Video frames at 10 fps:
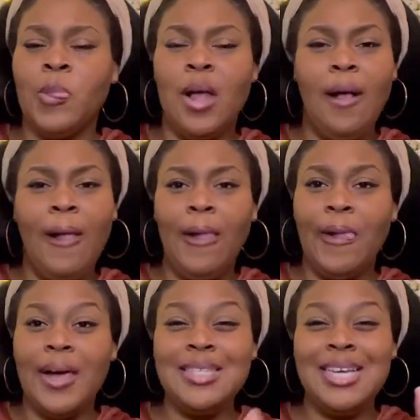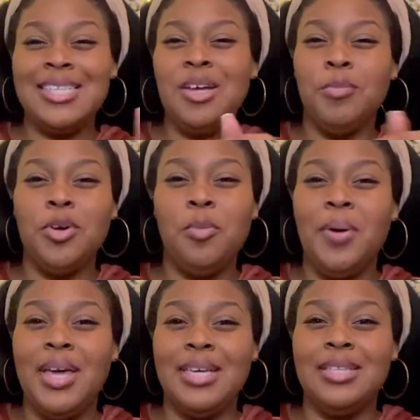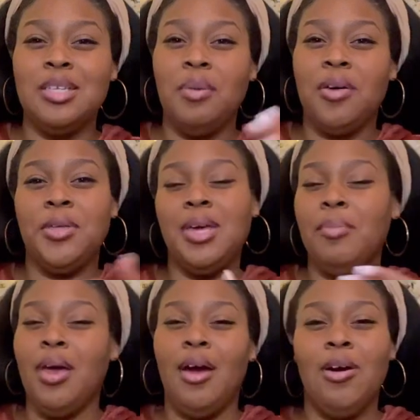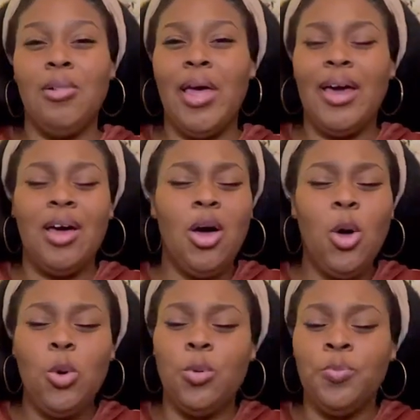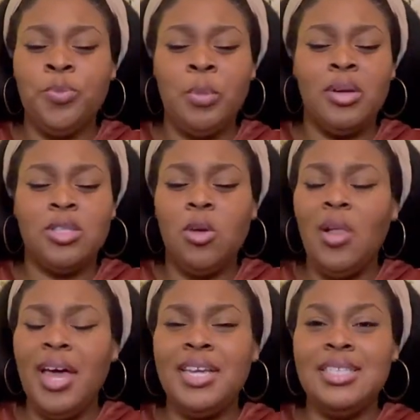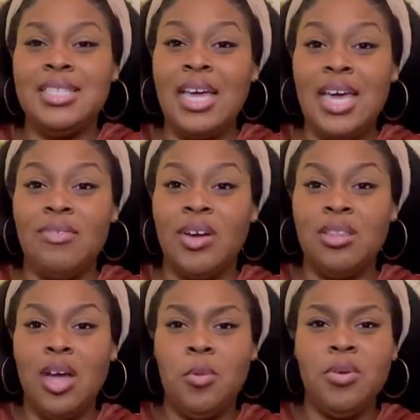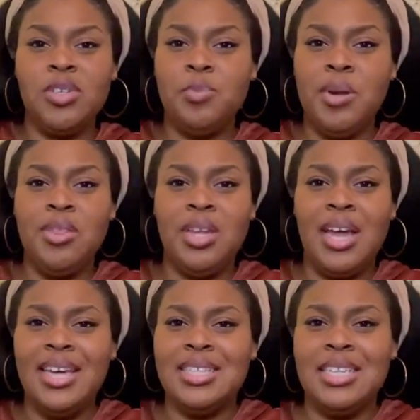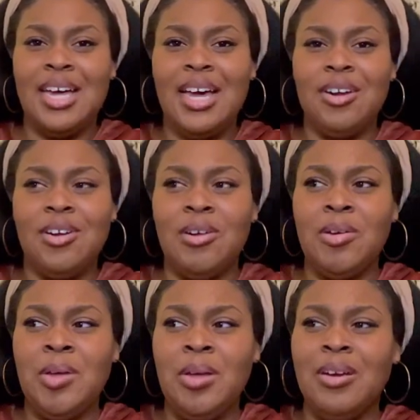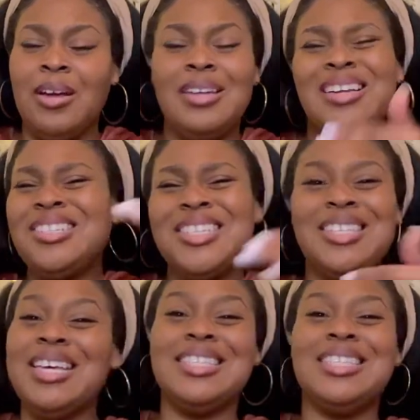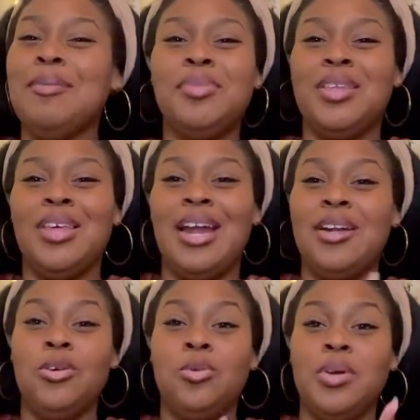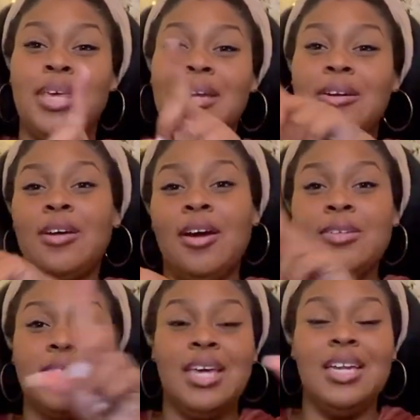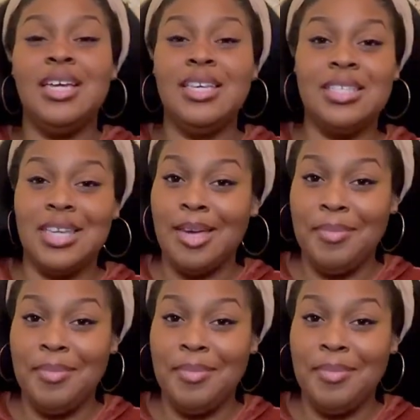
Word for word: Oh, I said something real petty to both him and her. Like, oh, so glad he's safe. I thought we were spending the night tonight. Or I, I just said something that I knew would get under her skin and his skin.